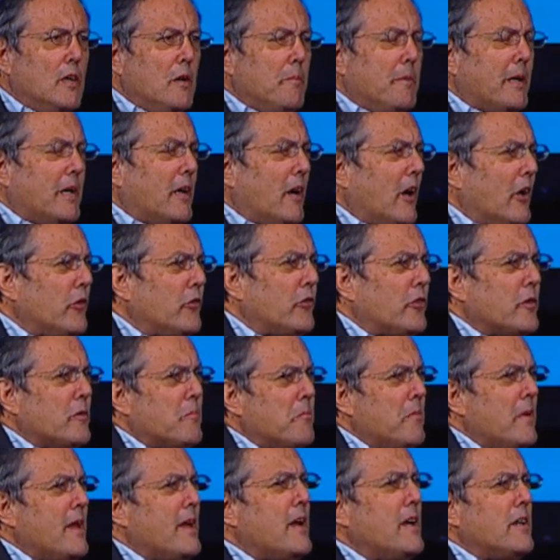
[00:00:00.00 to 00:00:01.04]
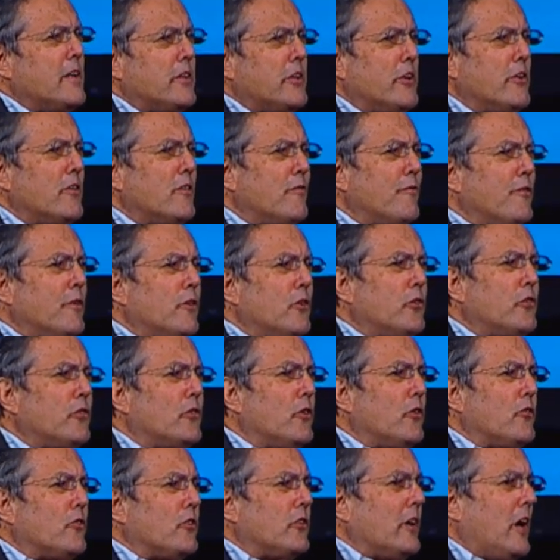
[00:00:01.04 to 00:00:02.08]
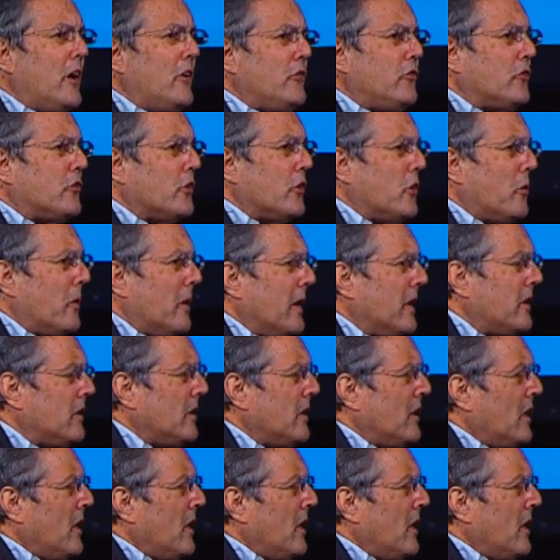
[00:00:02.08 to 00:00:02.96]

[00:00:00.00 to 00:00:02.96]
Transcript: because the minute Universal does do it,